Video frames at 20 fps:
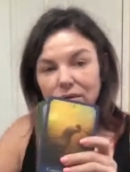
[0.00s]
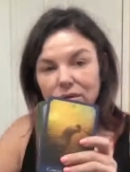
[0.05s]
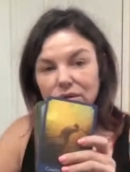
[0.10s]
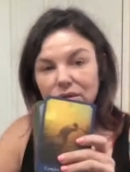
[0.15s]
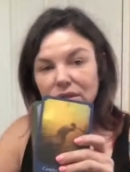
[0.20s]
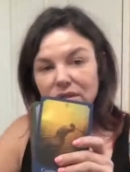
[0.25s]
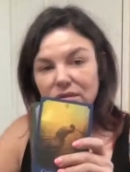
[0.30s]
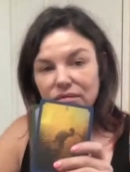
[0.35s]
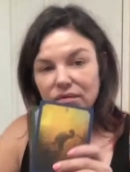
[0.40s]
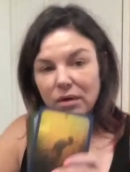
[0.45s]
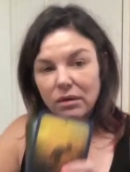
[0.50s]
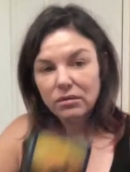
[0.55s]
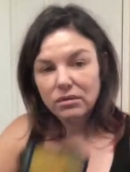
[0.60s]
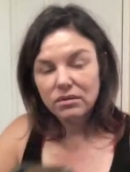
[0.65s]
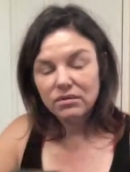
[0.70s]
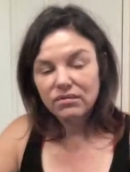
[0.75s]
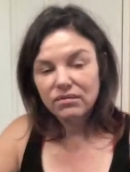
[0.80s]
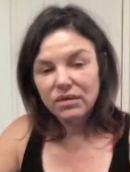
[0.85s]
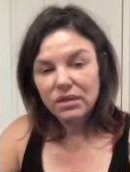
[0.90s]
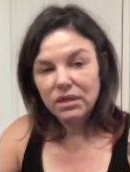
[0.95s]
You just felt
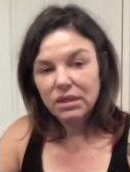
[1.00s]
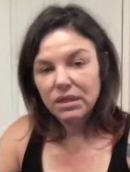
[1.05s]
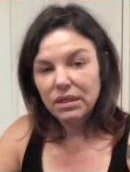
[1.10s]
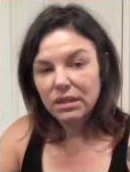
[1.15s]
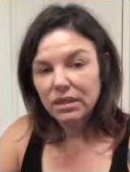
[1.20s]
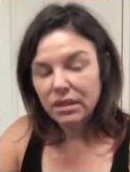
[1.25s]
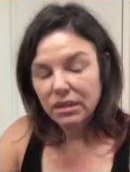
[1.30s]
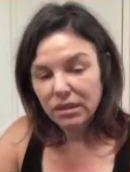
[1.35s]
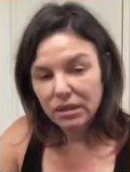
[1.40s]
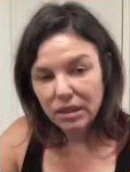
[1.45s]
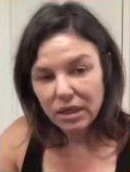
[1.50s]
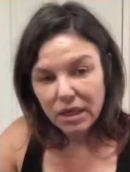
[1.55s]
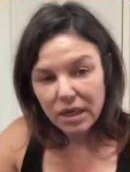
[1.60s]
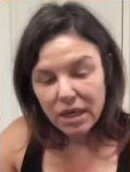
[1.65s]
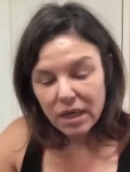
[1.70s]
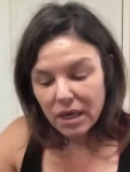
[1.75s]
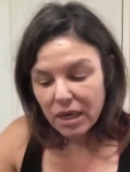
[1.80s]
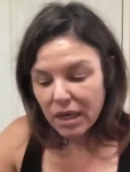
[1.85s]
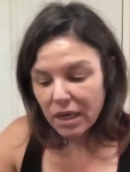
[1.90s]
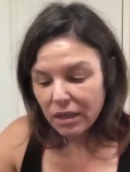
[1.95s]
defeated and
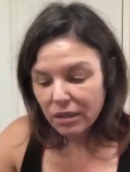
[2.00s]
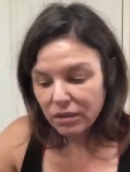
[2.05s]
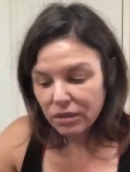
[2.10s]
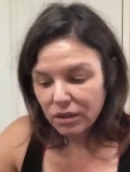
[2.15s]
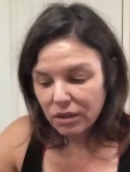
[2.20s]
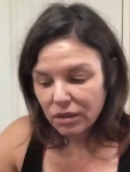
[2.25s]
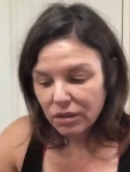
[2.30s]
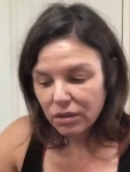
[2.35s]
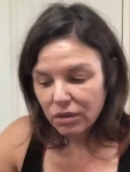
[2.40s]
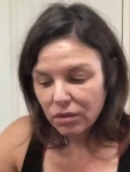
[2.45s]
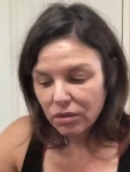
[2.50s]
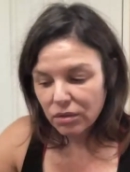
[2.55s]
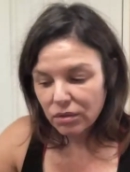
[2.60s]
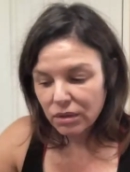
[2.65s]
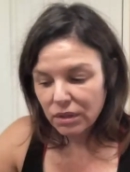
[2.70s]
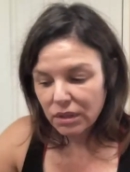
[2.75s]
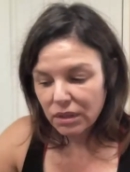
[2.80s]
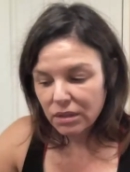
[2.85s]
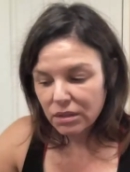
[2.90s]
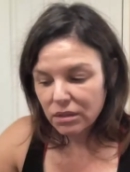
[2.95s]
and you know, you
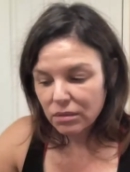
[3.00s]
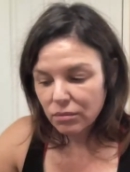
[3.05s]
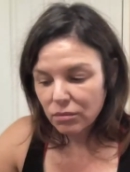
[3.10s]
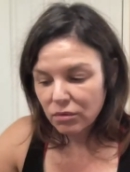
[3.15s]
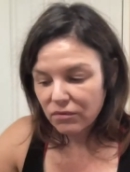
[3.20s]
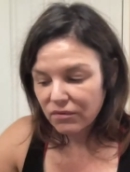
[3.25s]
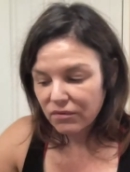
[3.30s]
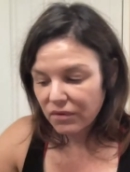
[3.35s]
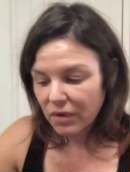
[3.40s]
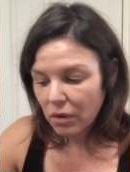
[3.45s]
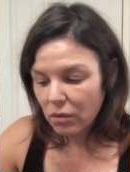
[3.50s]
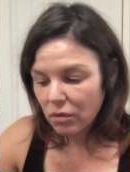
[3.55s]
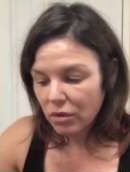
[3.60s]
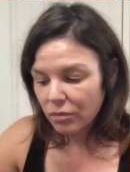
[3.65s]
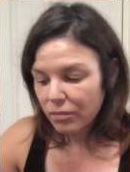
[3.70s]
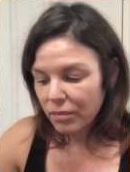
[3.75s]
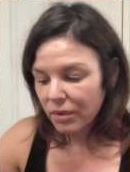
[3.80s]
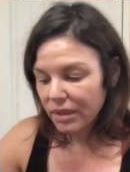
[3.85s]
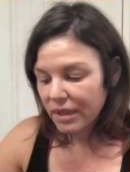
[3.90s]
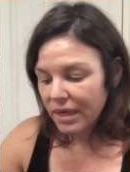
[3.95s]
needed to move
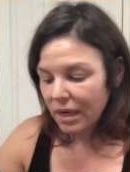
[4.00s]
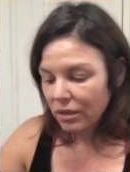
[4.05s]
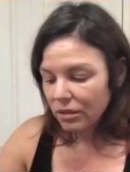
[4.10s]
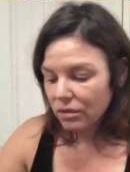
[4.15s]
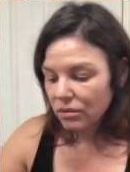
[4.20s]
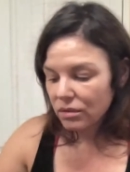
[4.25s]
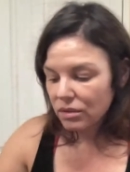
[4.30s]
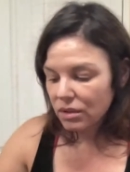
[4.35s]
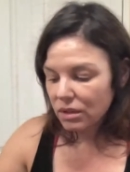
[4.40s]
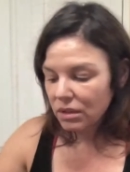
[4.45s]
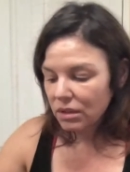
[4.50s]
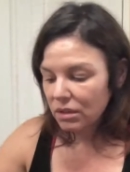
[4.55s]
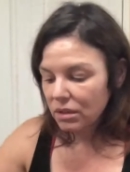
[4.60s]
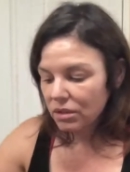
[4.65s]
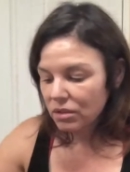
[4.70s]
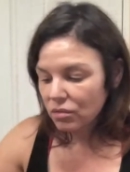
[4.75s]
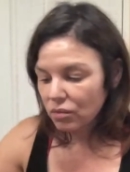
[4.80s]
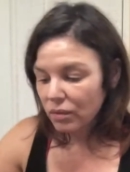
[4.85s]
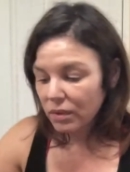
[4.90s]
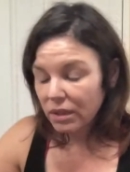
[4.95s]
forward, but now you see
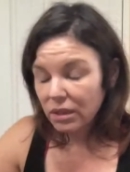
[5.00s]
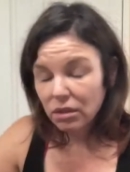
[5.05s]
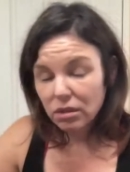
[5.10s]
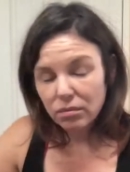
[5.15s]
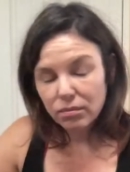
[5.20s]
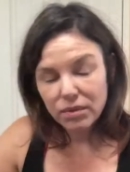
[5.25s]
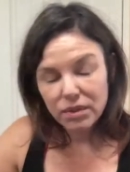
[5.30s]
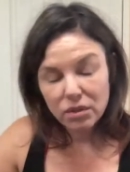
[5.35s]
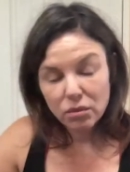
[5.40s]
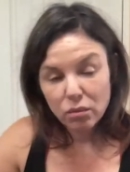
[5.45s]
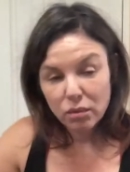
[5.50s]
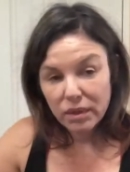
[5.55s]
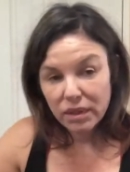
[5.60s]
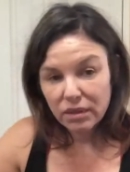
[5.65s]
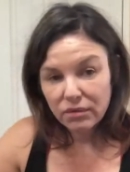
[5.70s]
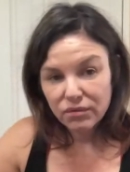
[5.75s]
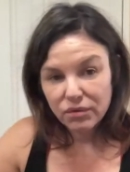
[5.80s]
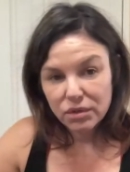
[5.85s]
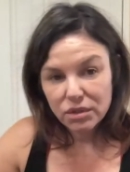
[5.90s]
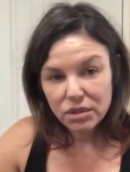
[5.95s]
this week could be a
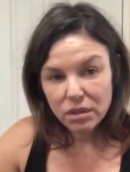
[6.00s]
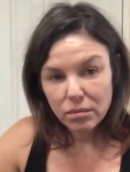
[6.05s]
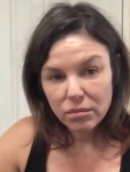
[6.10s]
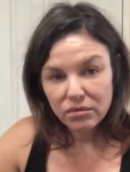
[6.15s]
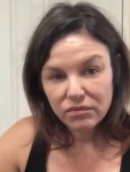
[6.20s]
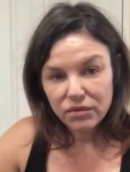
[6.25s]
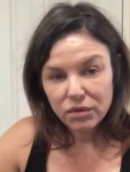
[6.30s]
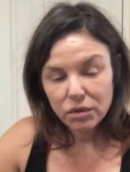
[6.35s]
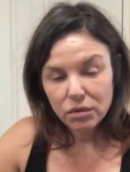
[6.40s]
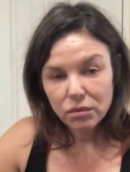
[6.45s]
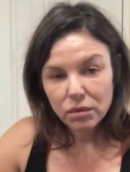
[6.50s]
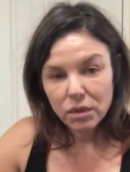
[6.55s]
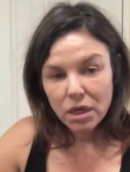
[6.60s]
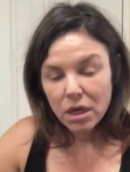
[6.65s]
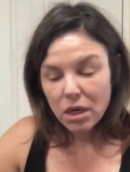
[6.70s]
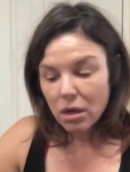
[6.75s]
week for some of you